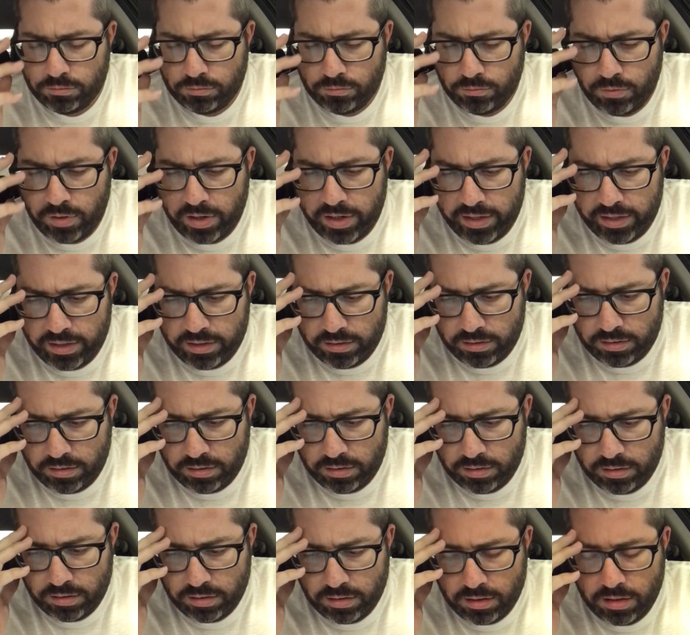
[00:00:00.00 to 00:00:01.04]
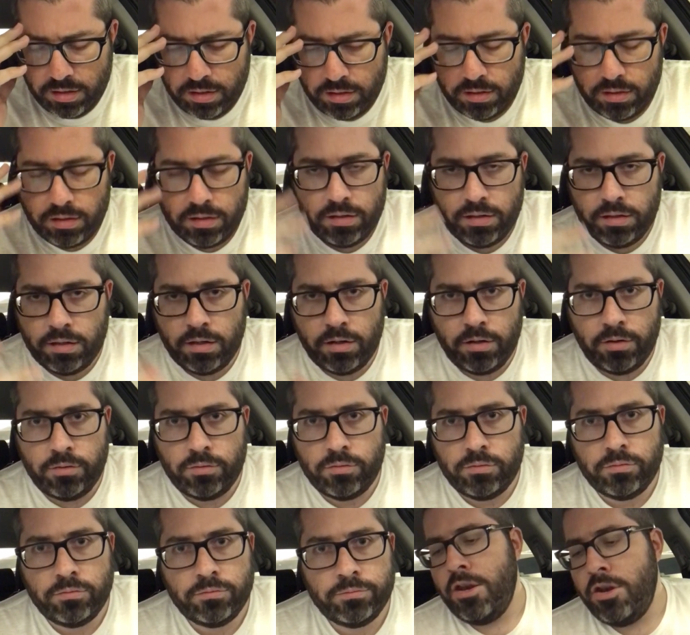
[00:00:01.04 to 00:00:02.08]
Wait. No.
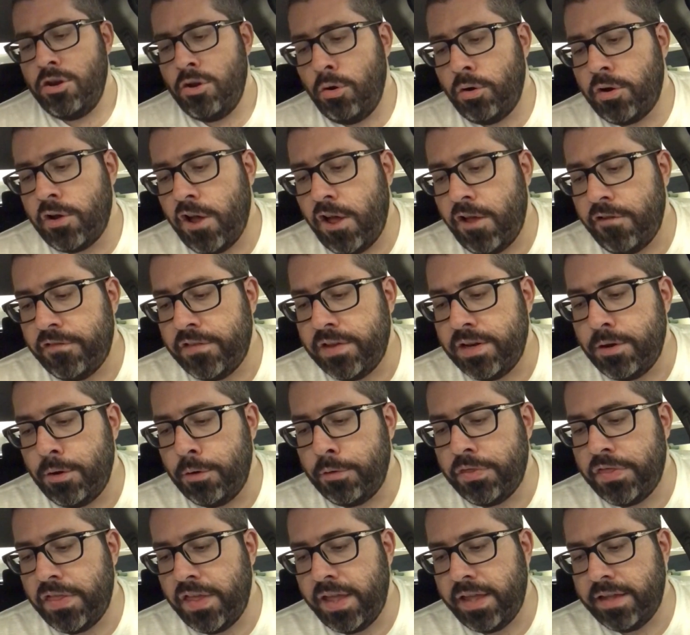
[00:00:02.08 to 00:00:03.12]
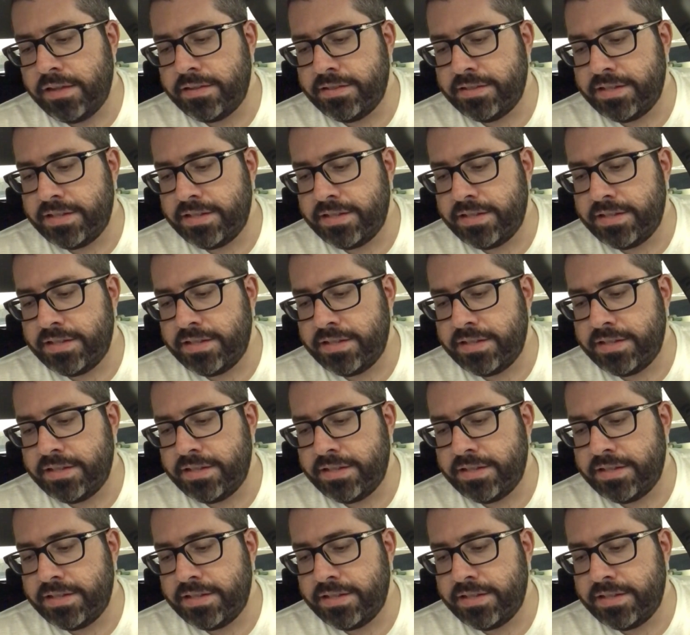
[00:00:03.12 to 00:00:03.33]
No Coffee, No Think